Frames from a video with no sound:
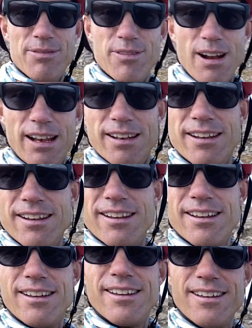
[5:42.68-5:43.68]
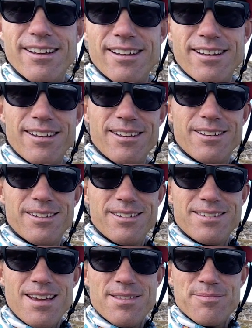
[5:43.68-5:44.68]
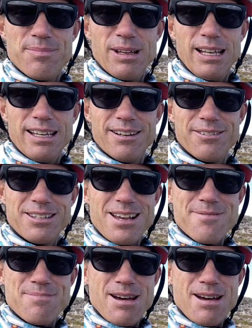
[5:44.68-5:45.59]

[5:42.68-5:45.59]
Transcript: a friend. His name's Billy. What's up,